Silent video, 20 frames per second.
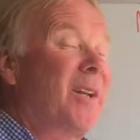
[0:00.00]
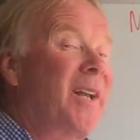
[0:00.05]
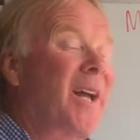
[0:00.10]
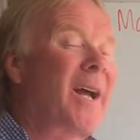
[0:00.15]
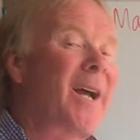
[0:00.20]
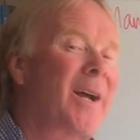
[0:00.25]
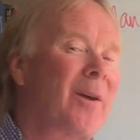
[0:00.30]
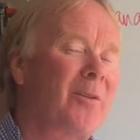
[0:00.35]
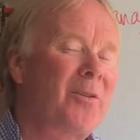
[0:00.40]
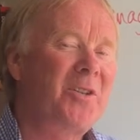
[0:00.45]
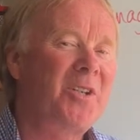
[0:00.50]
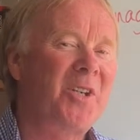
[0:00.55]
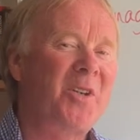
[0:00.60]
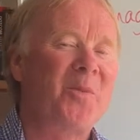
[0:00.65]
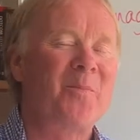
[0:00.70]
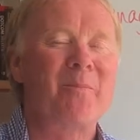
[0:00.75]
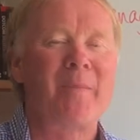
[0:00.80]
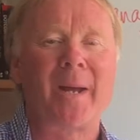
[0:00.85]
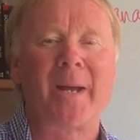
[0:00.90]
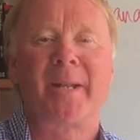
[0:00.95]
at how do
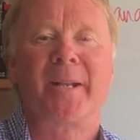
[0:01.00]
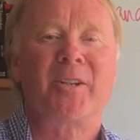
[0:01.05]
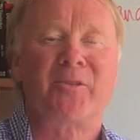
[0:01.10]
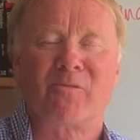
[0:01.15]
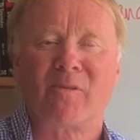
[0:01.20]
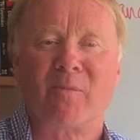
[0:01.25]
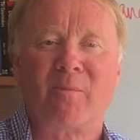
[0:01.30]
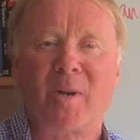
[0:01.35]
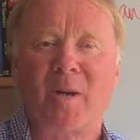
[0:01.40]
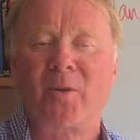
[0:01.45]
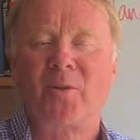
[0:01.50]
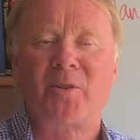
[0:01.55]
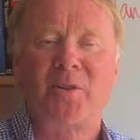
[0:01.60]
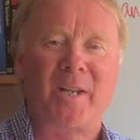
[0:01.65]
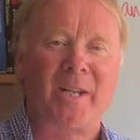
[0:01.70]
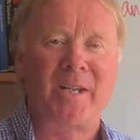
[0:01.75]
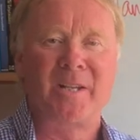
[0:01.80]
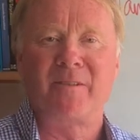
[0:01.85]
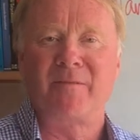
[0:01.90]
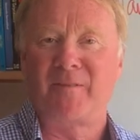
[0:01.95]
you manage remote
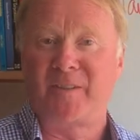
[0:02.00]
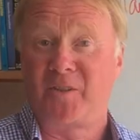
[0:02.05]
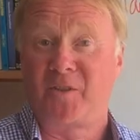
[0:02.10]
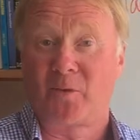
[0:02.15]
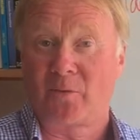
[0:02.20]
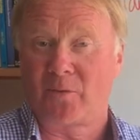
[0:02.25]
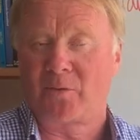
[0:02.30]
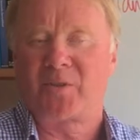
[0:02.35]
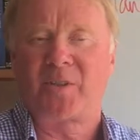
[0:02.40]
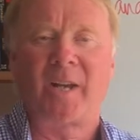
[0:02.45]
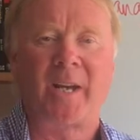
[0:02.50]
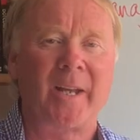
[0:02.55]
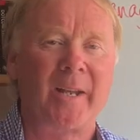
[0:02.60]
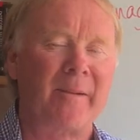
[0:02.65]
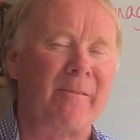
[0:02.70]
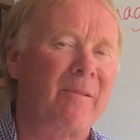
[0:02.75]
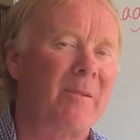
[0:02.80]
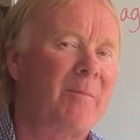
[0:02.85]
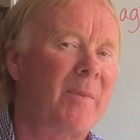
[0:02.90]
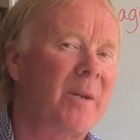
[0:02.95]
individuals
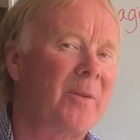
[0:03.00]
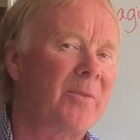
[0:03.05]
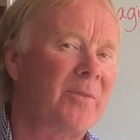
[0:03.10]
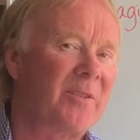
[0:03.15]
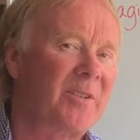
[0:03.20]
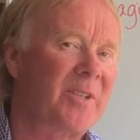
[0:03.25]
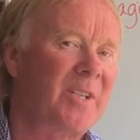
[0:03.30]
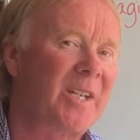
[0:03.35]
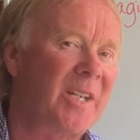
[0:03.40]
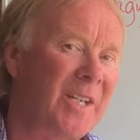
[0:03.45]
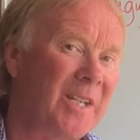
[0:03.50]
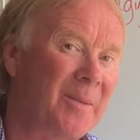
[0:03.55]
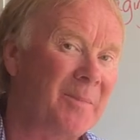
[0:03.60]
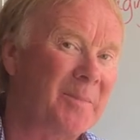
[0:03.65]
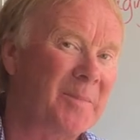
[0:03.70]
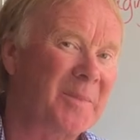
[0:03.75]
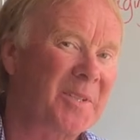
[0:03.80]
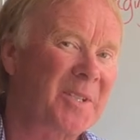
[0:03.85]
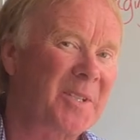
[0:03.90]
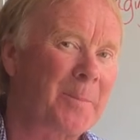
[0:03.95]
and remote
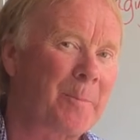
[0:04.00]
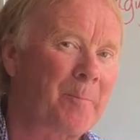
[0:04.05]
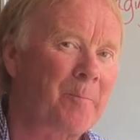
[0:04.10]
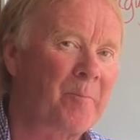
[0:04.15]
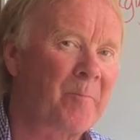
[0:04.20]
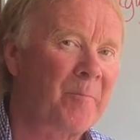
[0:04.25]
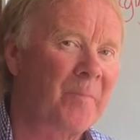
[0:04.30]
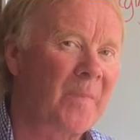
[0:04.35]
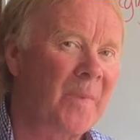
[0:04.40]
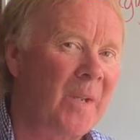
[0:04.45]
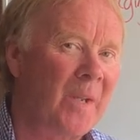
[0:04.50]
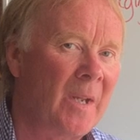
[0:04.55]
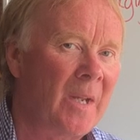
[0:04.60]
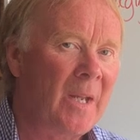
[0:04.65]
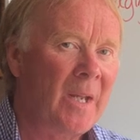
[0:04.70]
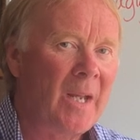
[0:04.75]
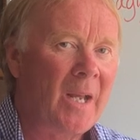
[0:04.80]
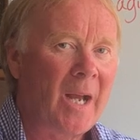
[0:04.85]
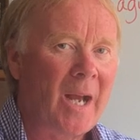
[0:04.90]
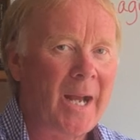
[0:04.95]
teams.
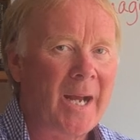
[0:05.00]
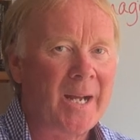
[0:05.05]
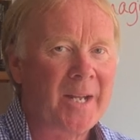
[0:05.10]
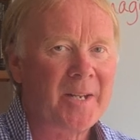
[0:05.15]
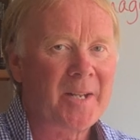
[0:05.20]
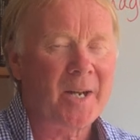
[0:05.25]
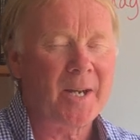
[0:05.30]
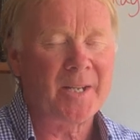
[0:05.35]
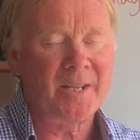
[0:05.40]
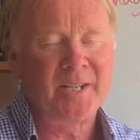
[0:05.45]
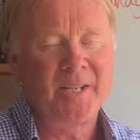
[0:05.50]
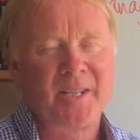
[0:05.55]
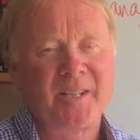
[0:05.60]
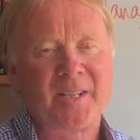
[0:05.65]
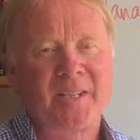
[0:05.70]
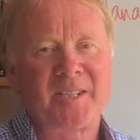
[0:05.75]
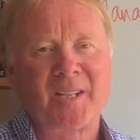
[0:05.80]
And I think the